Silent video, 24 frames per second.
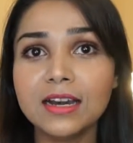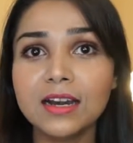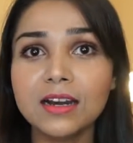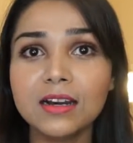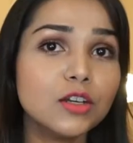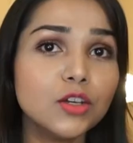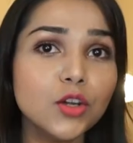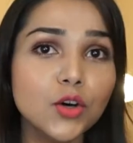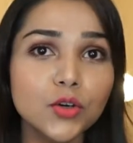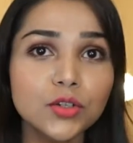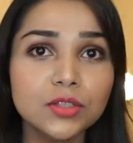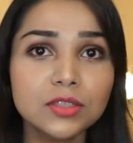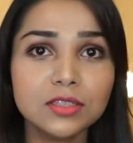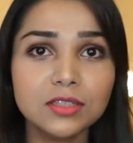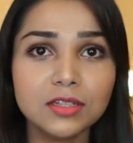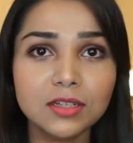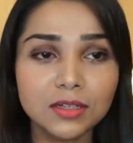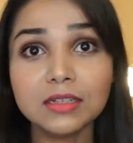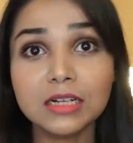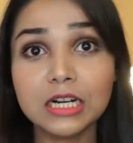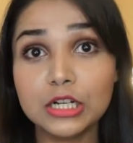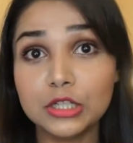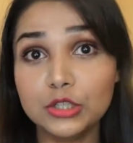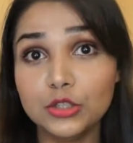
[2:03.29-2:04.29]
a closed
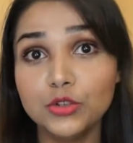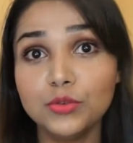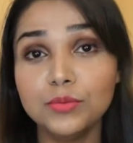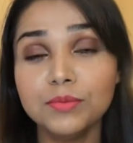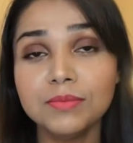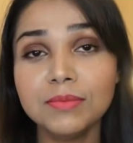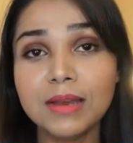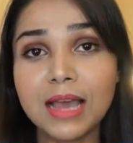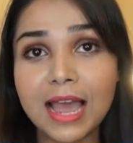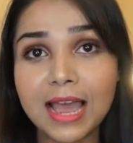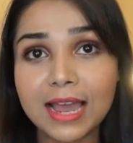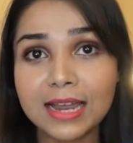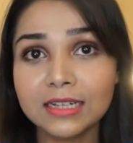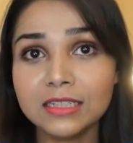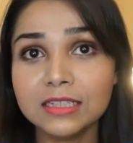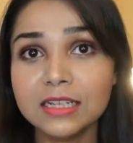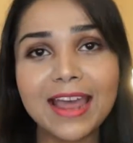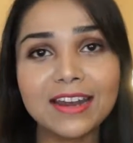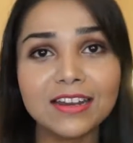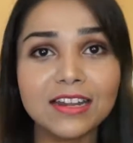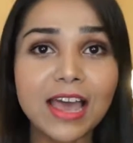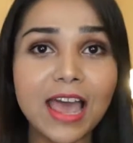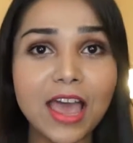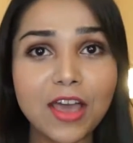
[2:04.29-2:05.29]
room and
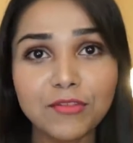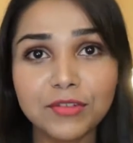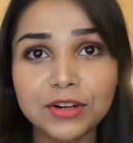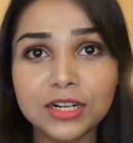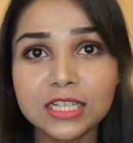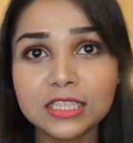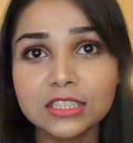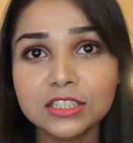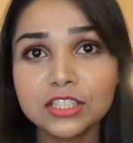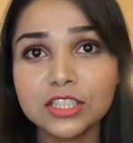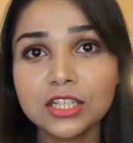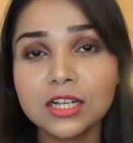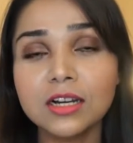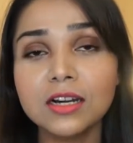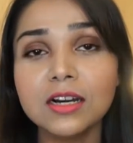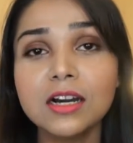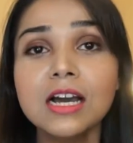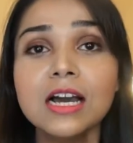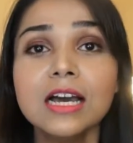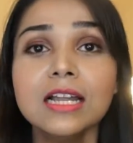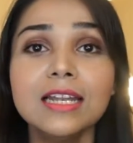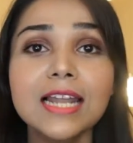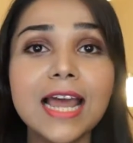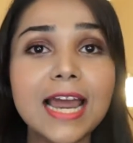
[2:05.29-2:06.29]
an average
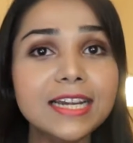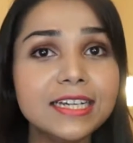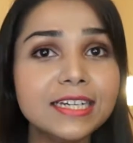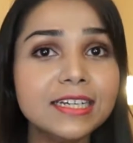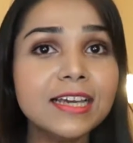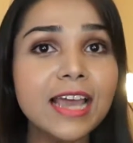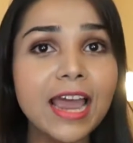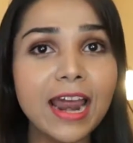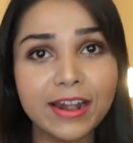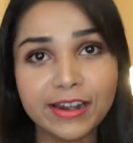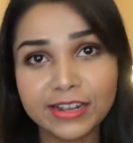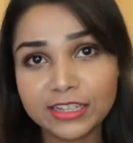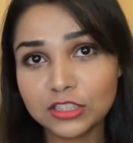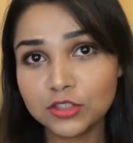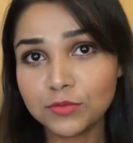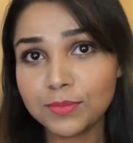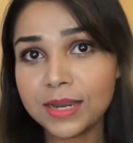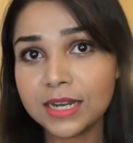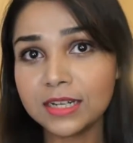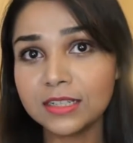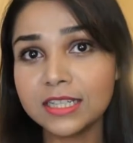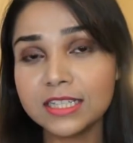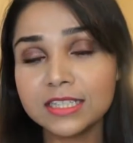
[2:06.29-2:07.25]
lighting arrangement.